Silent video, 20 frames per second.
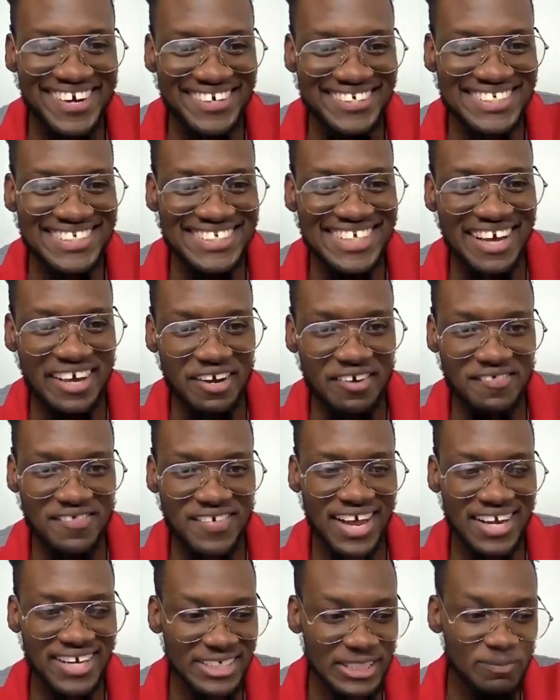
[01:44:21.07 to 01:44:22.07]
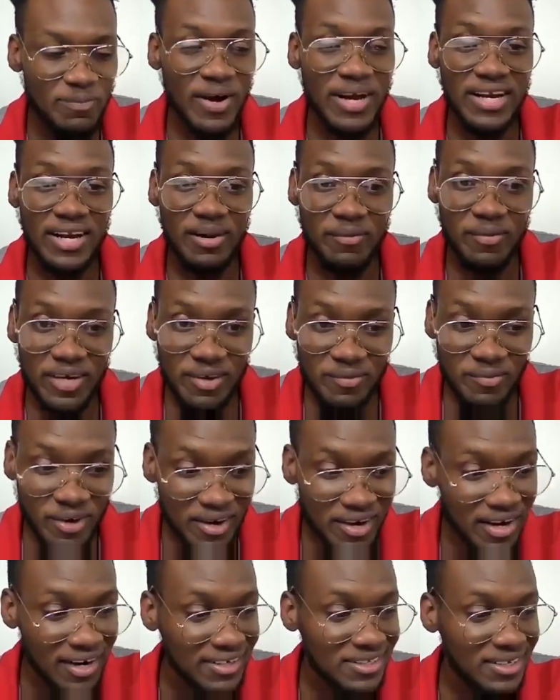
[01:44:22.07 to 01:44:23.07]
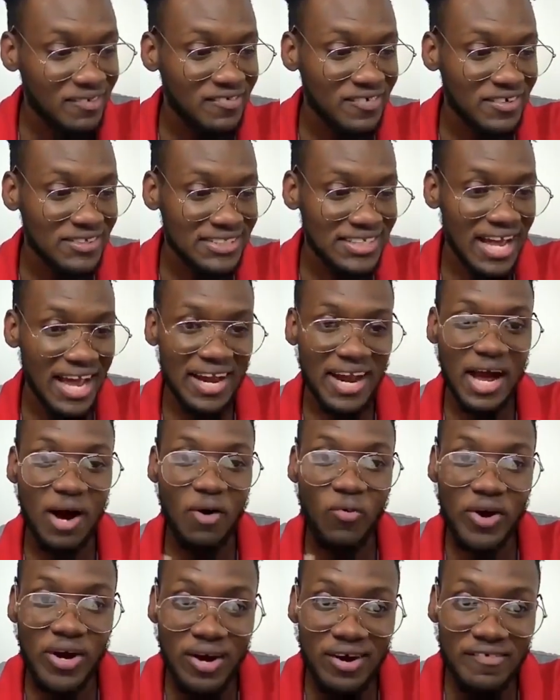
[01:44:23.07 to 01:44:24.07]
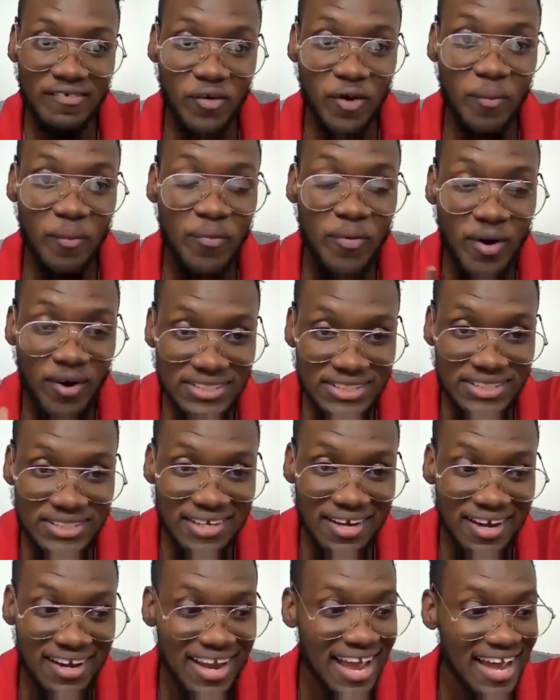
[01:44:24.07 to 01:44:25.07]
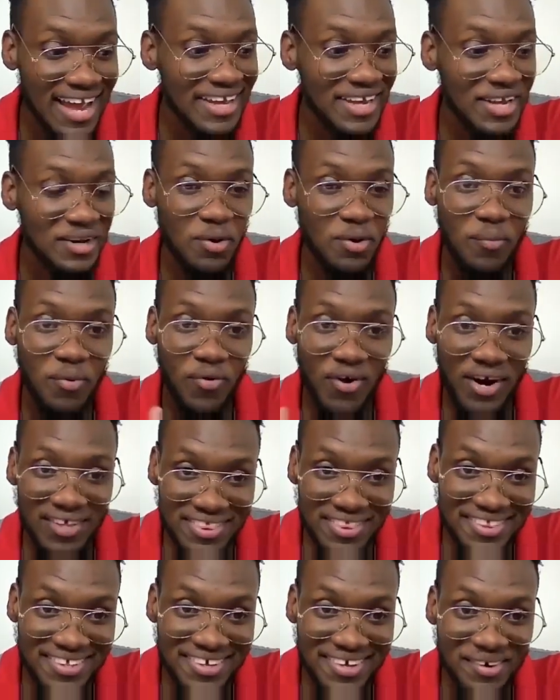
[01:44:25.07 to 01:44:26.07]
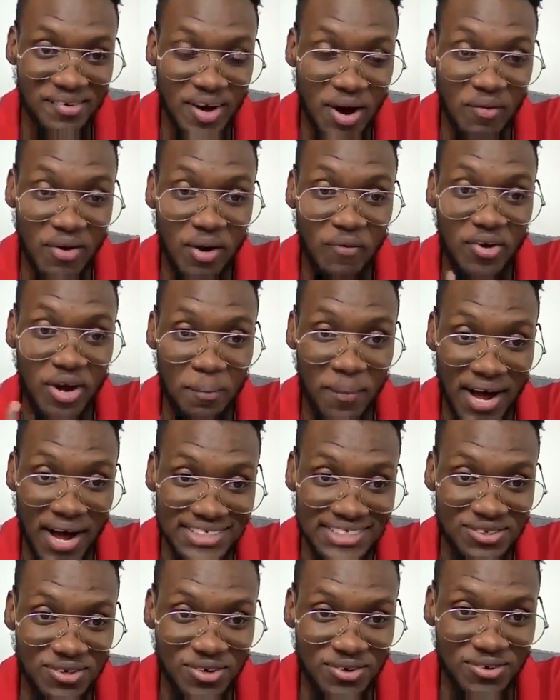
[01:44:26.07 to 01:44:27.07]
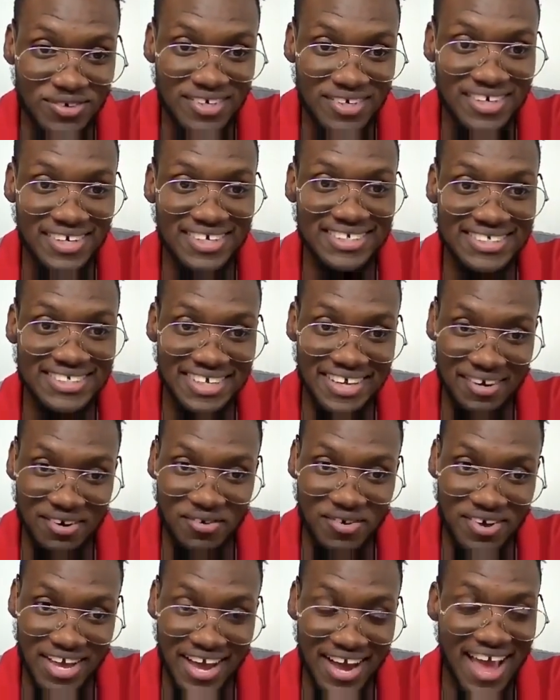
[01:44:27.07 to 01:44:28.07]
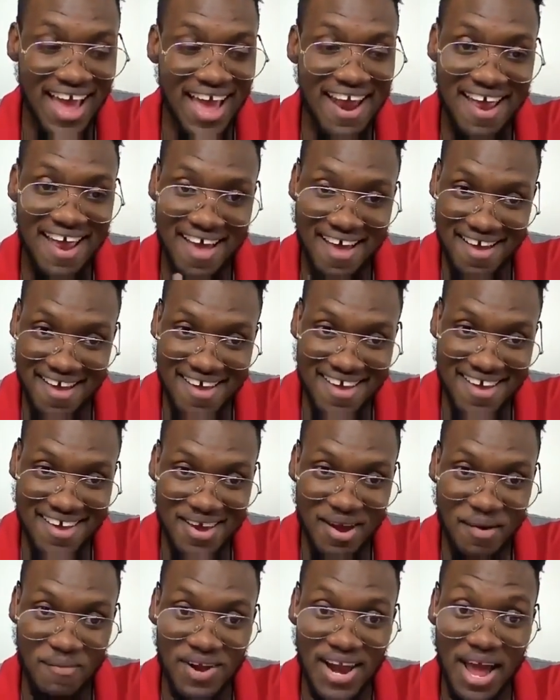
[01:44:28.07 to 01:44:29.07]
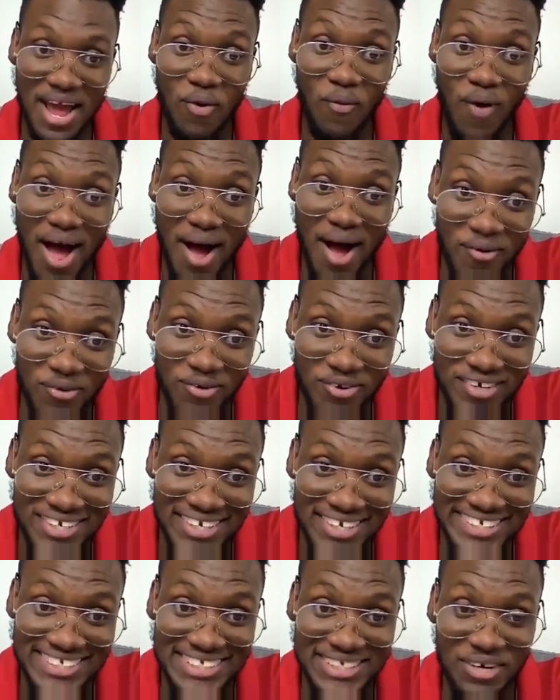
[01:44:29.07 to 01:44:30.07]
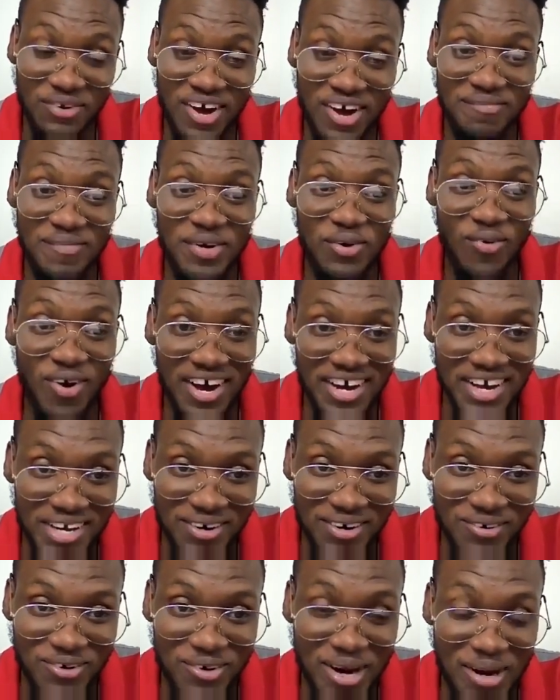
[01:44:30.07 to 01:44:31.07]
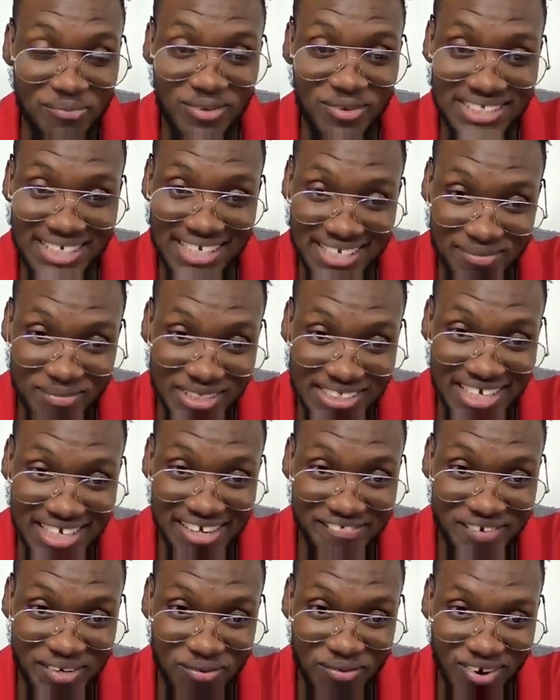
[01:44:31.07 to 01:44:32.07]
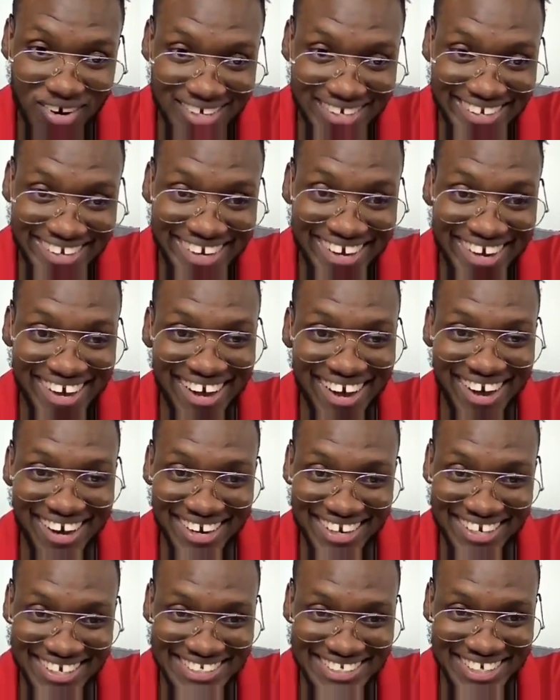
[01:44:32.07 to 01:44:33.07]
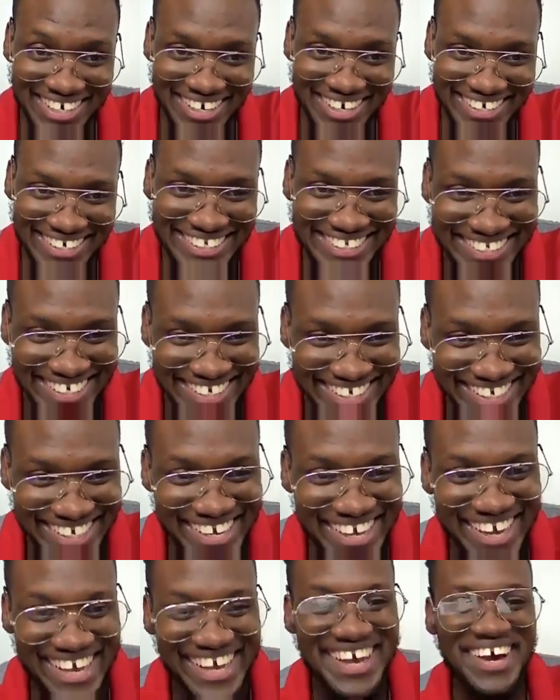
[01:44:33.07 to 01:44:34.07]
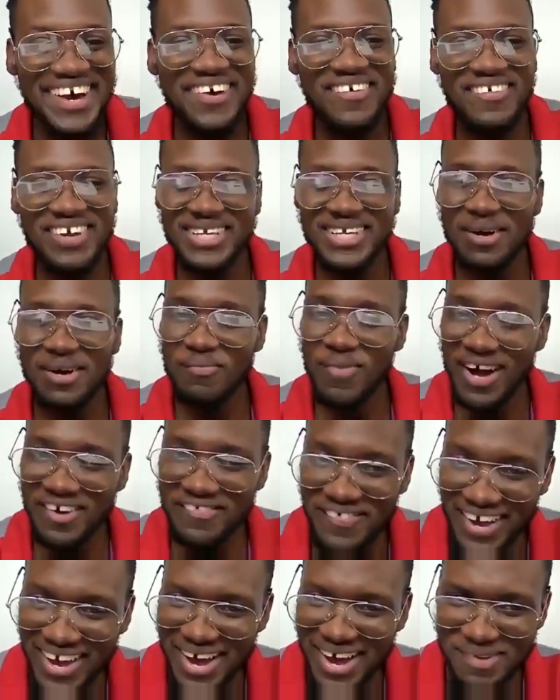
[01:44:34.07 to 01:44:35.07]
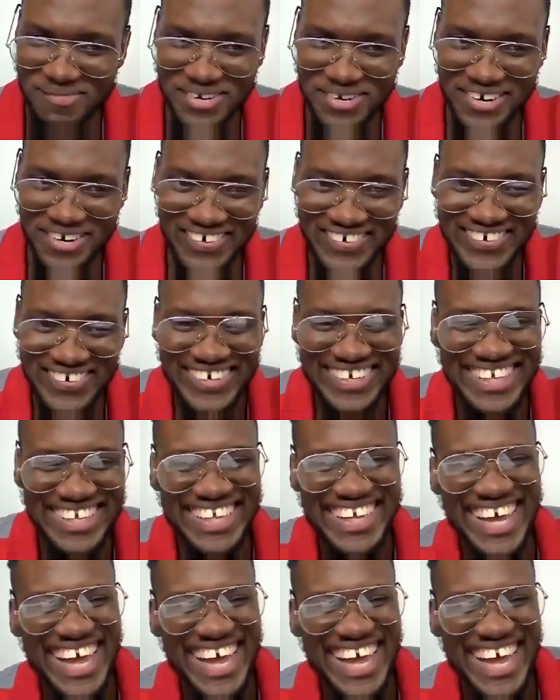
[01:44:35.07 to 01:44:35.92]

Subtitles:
Outside of that, this pandemic make a lot of us kind of aware of our personal, like, breath. Because we wear masks now. So, you kind of You'll be like, wow, this is how I've been walking around and presenting myself in the world all of these years. When it a backfire on me now.